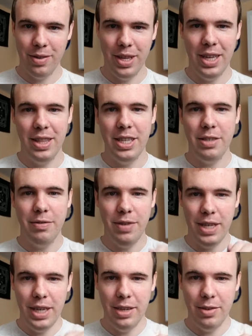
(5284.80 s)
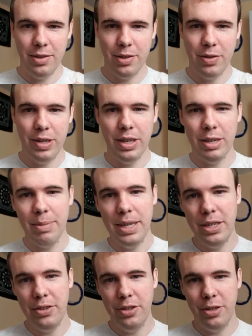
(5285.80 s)
that this video is going on my
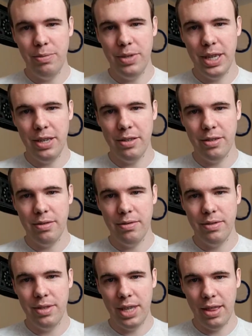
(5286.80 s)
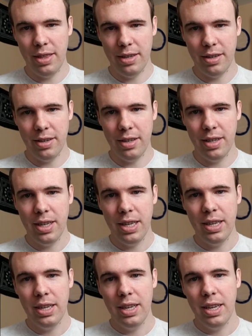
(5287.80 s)
YouTube channel, Zenthanol,
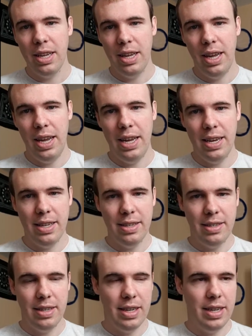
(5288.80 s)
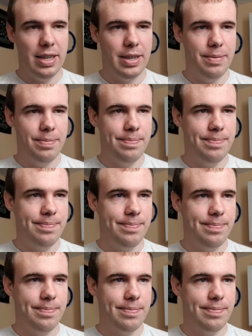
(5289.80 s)
and um,
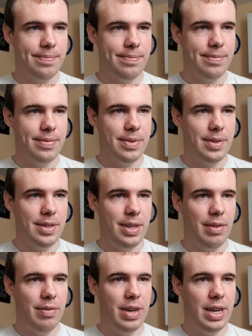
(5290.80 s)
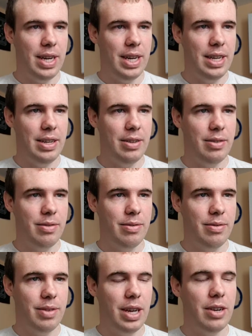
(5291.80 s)
if I
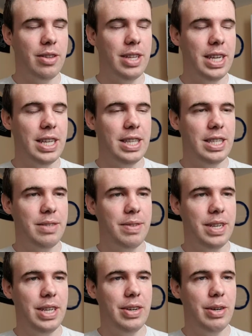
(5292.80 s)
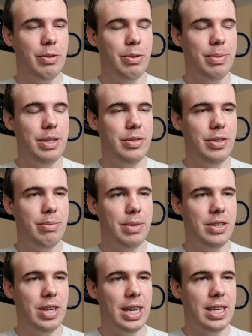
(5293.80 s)
I don't think in this video I will be doing
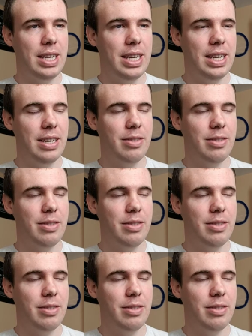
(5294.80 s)
much editing